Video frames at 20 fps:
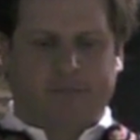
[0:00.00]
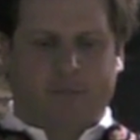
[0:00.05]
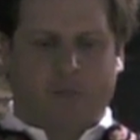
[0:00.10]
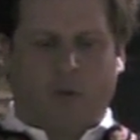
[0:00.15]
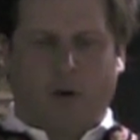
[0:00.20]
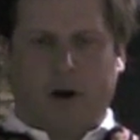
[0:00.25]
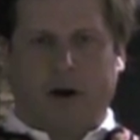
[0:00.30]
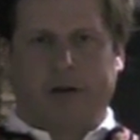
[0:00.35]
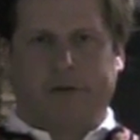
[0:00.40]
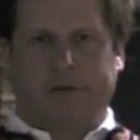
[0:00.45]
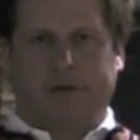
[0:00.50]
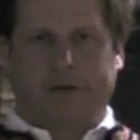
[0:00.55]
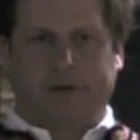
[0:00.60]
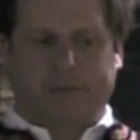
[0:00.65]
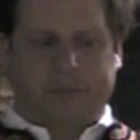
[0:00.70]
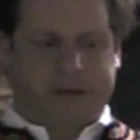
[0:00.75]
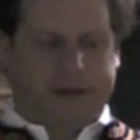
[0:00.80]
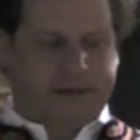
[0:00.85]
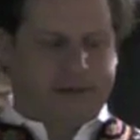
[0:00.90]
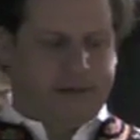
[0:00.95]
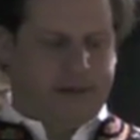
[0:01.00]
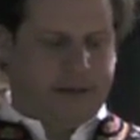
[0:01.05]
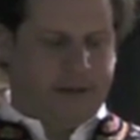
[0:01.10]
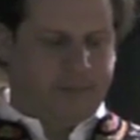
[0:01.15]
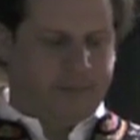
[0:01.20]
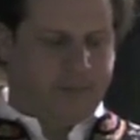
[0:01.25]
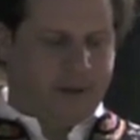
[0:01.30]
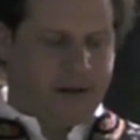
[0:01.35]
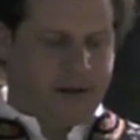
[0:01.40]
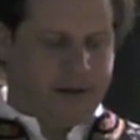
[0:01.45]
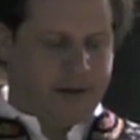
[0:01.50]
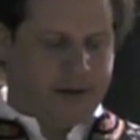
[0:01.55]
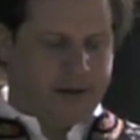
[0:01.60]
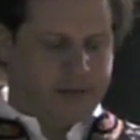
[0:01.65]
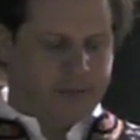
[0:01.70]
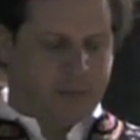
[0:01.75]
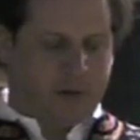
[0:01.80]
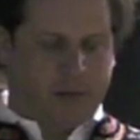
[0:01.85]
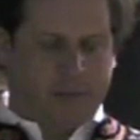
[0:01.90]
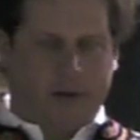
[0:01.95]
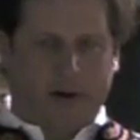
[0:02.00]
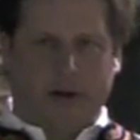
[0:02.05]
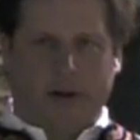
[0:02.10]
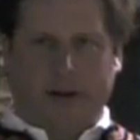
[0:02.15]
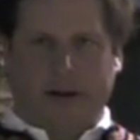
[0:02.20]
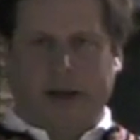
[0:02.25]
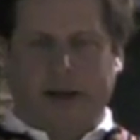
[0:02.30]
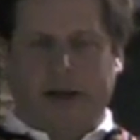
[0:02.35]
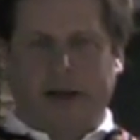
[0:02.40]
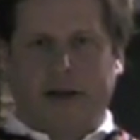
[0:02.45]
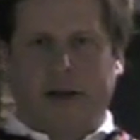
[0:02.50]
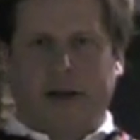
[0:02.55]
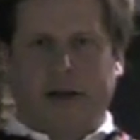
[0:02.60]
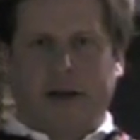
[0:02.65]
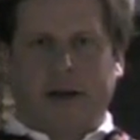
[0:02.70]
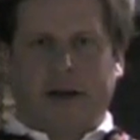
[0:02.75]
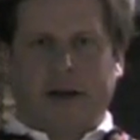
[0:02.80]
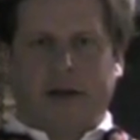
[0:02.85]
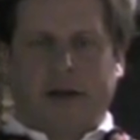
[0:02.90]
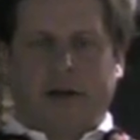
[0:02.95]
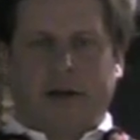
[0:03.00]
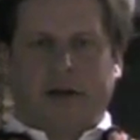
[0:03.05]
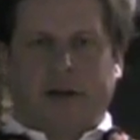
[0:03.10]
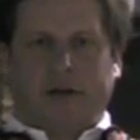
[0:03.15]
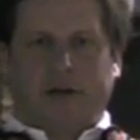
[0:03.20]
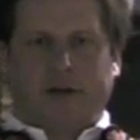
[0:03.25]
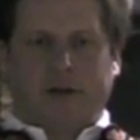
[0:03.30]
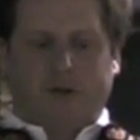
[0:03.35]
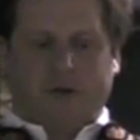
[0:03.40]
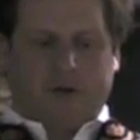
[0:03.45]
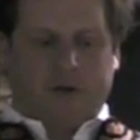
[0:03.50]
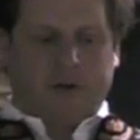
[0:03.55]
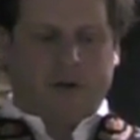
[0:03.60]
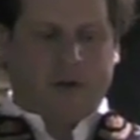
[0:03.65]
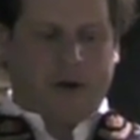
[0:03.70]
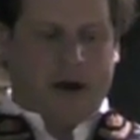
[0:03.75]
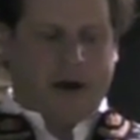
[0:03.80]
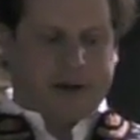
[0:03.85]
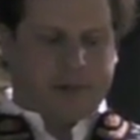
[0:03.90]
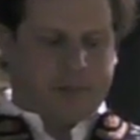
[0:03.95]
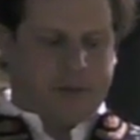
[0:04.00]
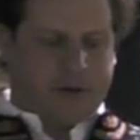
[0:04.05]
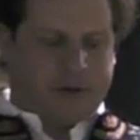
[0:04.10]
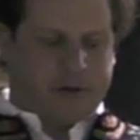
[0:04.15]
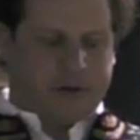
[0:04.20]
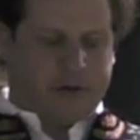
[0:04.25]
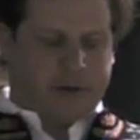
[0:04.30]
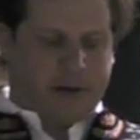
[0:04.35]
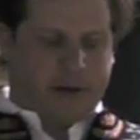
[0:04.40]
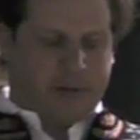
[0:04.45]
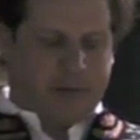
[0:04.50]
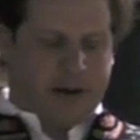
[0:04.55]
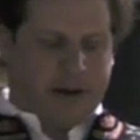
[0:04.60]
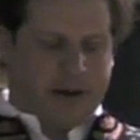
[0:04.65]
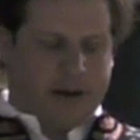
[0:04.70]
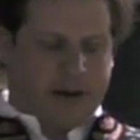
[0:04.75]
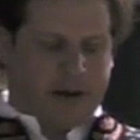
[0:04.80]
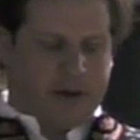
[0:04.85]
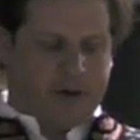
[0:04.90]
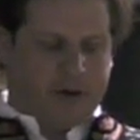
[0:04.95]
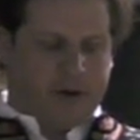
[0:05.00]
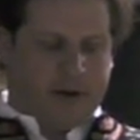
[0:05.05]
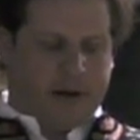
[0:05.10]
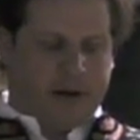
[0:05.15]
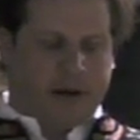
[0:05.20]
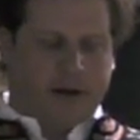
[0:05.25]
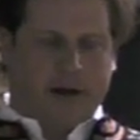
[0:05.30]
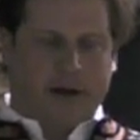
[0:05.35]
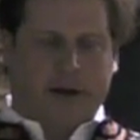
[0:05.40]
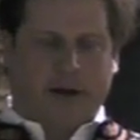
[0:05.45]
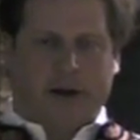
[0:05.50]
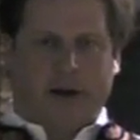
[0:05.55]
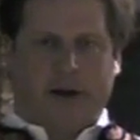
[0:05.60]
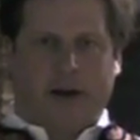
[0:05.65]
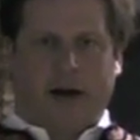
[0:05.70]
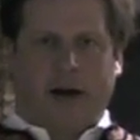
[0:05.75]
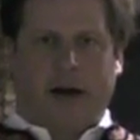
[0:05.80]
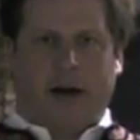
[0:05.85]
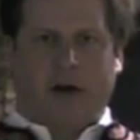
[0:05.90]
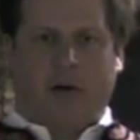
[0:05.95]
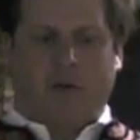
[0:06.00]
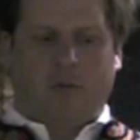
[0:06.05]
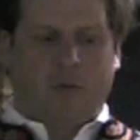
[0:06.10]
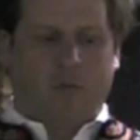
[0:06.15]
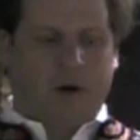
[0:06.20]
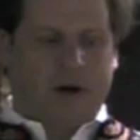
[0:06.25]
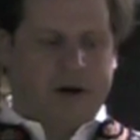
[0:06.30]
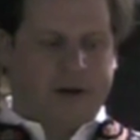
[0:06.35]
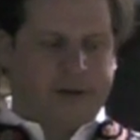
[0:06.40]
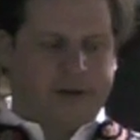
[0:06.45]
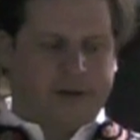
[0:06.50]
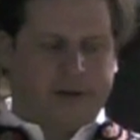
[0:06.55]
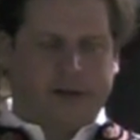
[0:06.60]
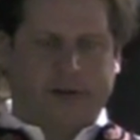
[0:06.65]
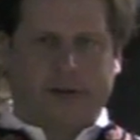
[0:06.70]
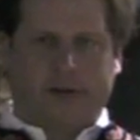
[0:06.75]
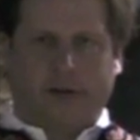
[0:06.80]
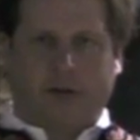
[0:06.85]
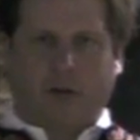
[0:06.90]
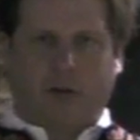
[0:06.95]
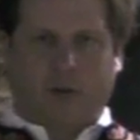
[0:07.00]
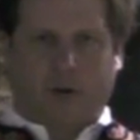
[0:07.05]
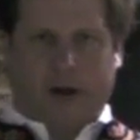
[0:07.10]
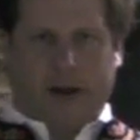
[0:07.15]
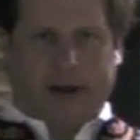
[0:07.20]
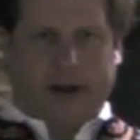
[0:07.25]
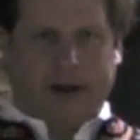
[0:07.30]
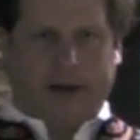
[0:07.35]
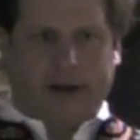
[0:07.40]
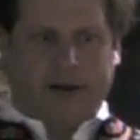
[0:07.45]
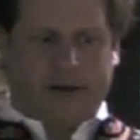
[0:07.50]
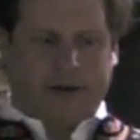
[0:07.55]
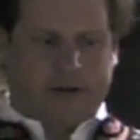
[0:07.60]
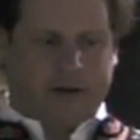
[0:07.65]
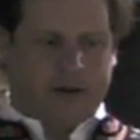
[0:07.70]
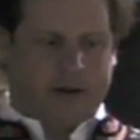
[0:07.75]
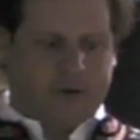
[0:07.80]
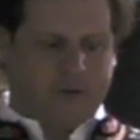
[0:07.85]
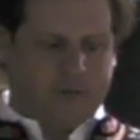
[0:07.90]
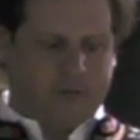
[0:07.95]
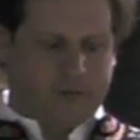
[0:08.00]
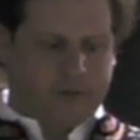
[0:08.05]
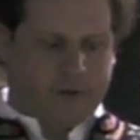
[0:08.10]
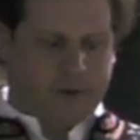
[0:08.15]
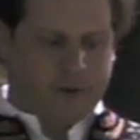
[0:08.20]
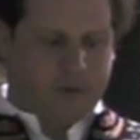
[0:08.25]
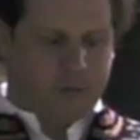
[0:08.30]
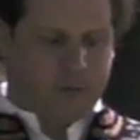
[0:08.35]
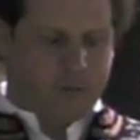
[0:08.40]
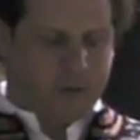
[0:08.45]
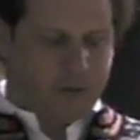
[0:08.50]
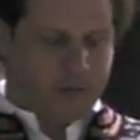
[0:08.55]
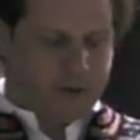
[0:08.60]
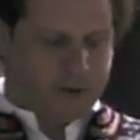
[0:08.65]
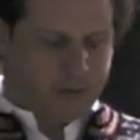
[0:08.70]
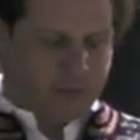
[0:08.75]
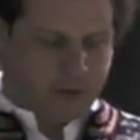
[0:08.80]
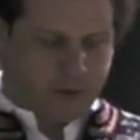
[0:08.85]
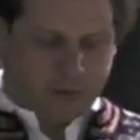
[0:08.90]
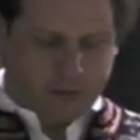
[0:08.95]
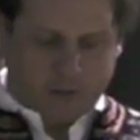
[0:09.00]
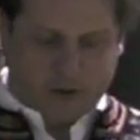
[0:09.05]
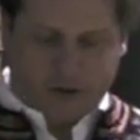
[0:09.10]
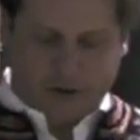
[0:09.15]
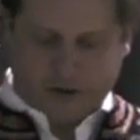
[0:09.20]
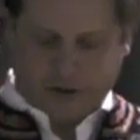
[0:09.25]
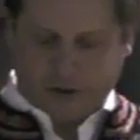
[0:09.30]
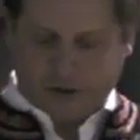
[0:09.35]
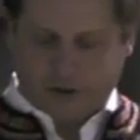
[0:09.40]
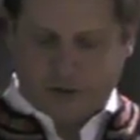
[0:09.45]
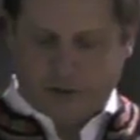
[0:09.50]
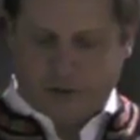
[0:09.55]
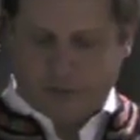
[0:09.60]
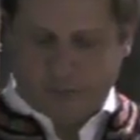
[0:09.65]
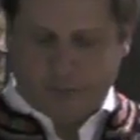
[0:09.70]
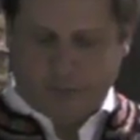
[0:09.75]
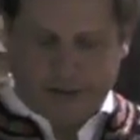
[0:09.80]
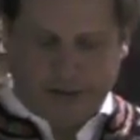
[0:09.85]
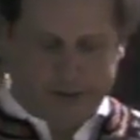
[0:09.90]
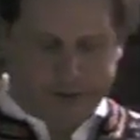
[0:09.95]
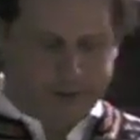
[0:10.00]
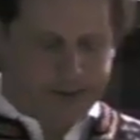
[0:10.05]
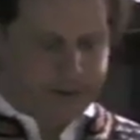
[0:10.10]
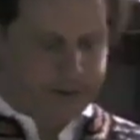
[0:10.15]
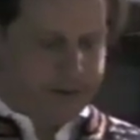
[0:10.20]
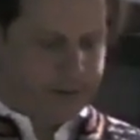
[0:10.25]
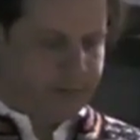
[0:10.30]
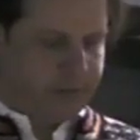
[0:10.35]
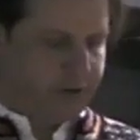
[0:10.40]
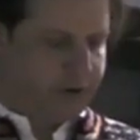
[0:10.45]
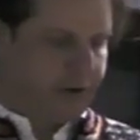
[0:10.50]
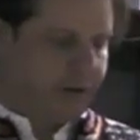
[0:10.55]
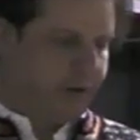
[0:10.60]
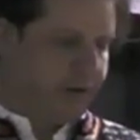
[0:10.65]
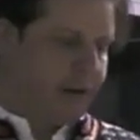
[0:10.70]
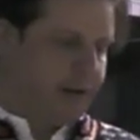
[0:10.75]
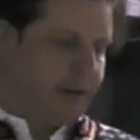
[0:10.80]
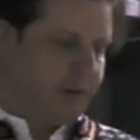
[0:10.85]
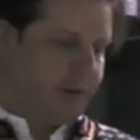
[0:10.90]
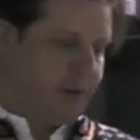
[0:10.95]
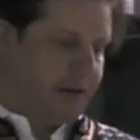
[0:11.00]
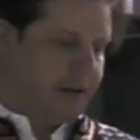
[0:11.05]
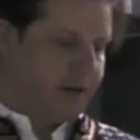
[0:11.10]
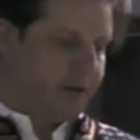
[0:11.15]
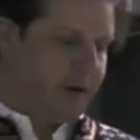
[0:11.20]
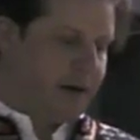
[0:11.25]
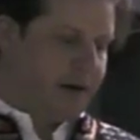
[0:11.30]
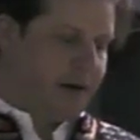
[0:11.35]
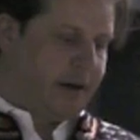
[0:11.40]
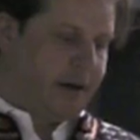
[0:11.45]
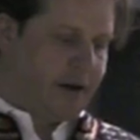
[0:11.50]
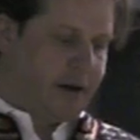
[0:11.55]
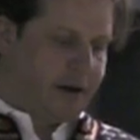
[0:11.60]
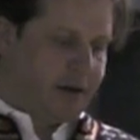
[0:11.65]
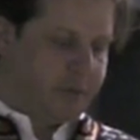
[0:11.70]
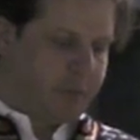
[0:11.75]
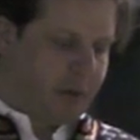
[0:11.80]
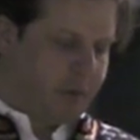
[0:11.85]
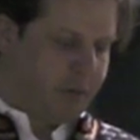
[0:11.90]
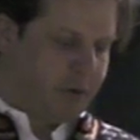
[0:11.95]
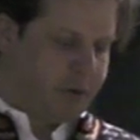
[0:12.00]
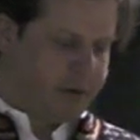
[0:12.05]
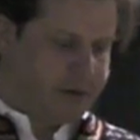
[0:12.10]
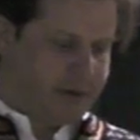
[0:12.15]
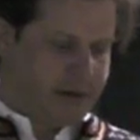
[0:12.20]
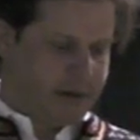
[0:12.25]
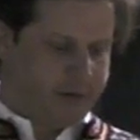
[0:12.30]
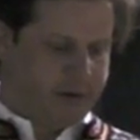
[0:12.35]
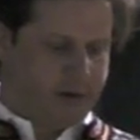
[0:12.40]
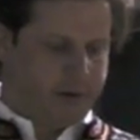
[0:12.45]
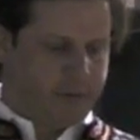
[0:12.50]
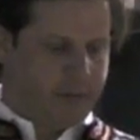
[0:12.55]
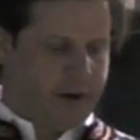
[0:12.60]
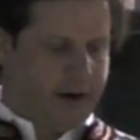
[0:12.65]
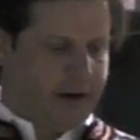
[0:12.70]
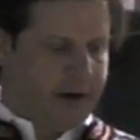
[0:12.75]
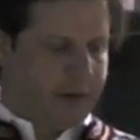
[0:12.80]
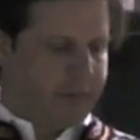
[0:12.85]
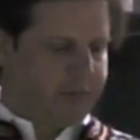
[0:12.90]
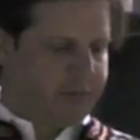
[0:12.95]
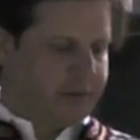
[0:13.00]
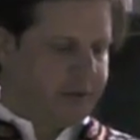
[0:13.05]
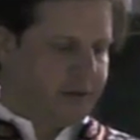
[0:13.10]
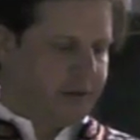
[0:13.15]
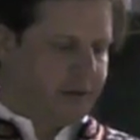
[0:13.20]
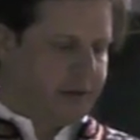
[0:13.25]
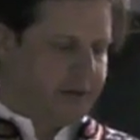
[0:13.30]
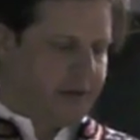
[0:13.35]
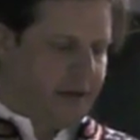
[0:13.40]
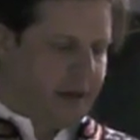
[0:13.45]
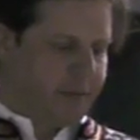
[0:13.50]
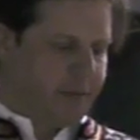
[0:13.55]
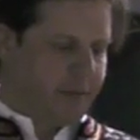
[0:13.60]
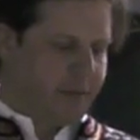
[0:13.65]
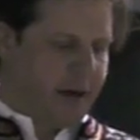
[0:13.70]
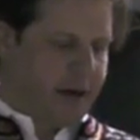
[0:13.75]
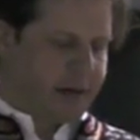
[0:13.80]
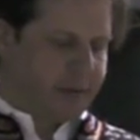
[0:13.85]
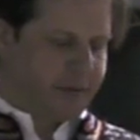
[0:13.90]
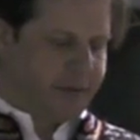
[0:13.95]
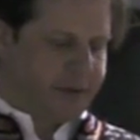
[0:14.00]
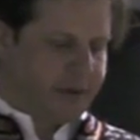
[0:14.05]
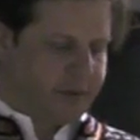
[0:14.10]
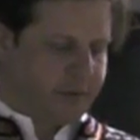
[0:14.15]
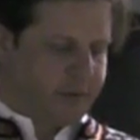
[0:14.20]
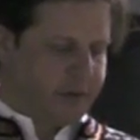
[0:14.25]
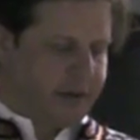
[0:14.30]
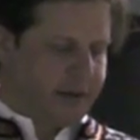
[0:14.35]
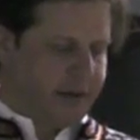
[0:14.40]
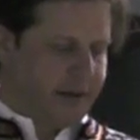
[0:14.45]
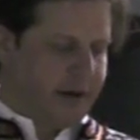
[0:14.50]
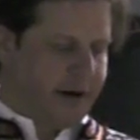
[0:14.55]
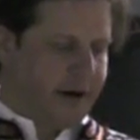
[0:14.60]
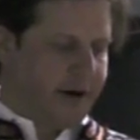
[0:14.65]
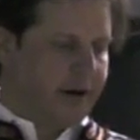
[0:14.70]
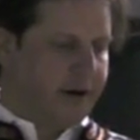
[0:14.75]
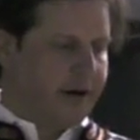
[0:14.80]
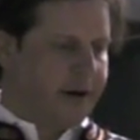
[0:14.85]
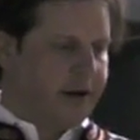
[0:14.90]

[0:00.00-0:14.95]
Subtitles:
wonderful species is primarily two aspects to it that make it unique. One is its grain of wood, which I'll show you some pieces. I'm going to show you this piece right here. I pulled this out of a random sample box, but this was in there.